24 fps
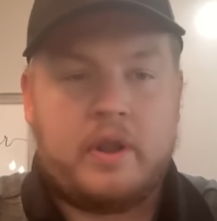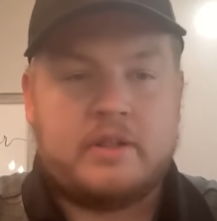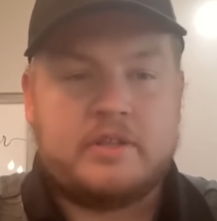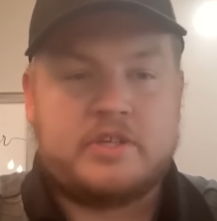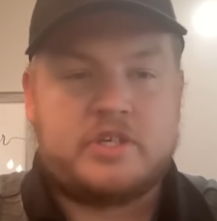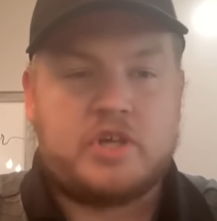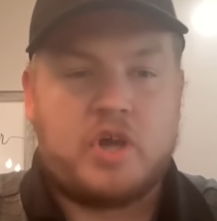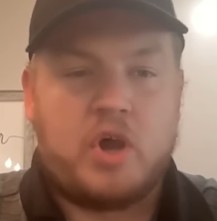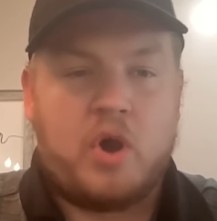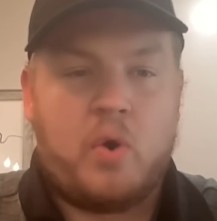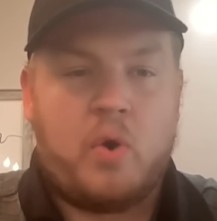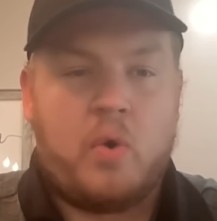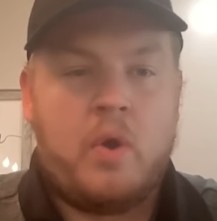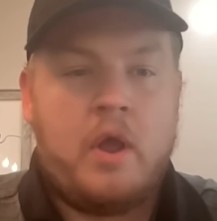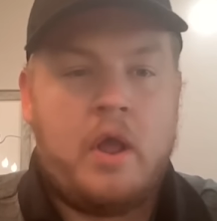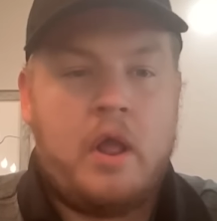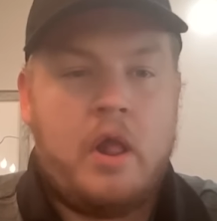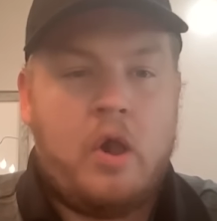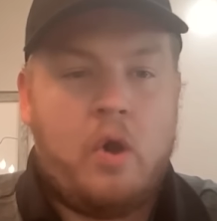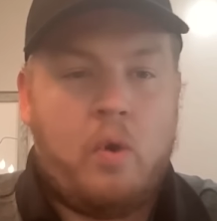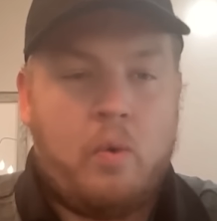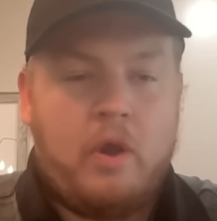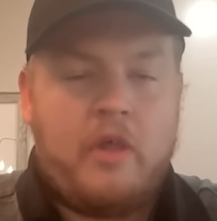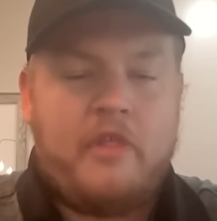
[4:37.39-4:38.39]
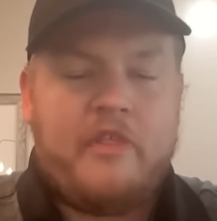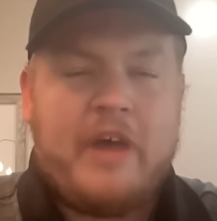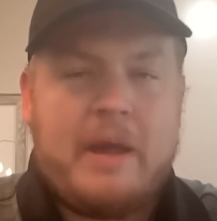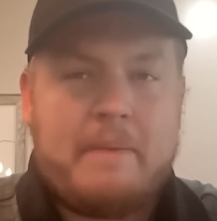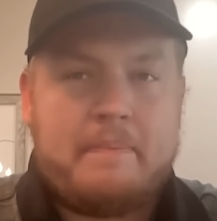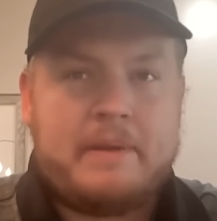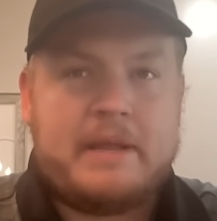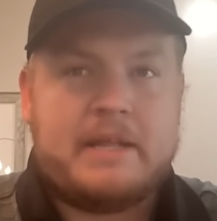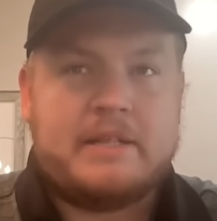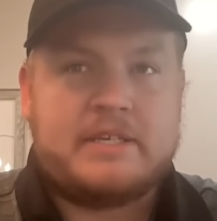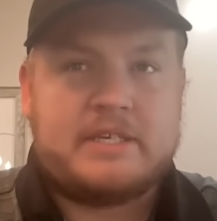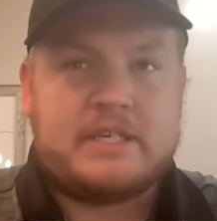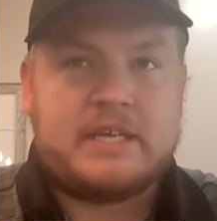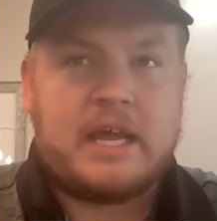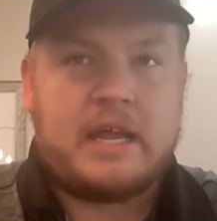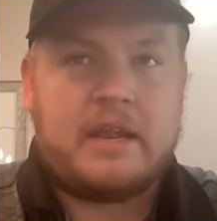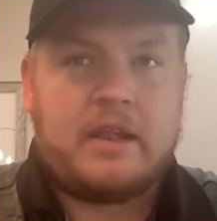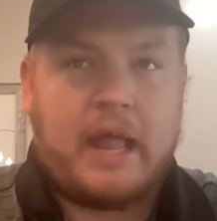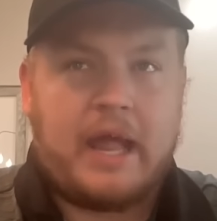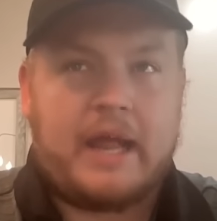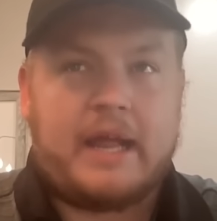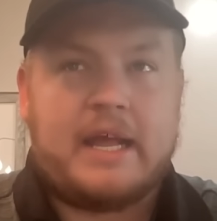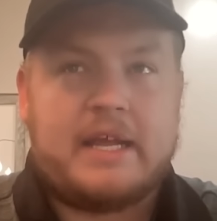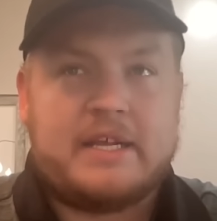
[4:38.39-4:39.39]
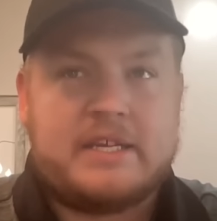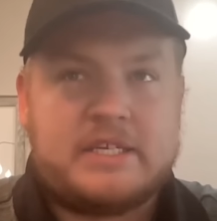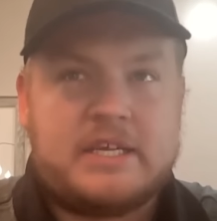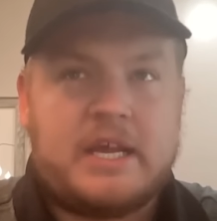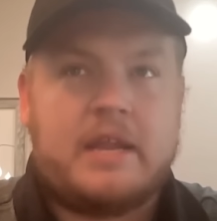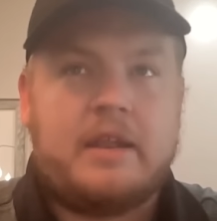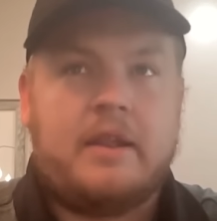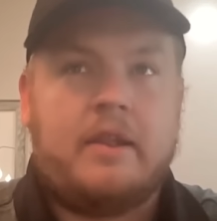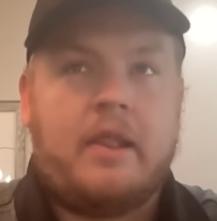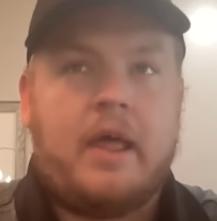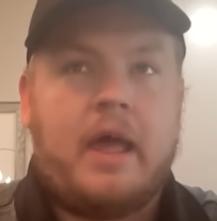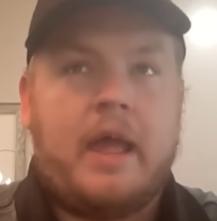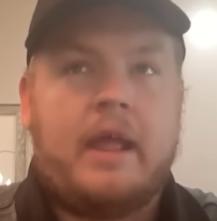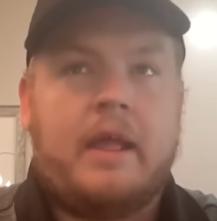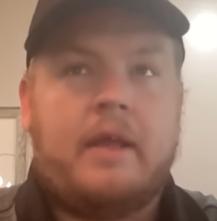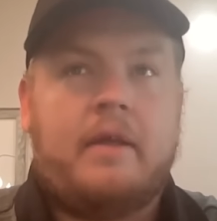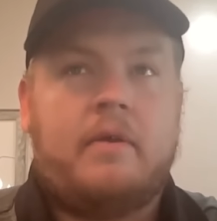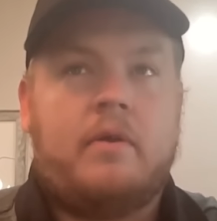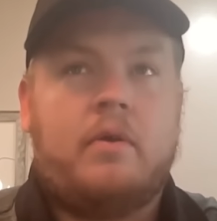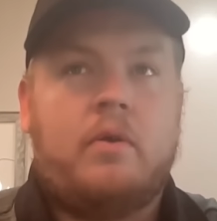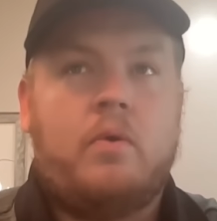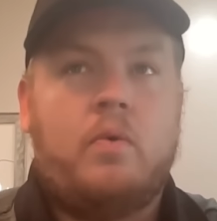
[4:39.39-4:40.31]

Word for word: And so with that being said, like I said, like,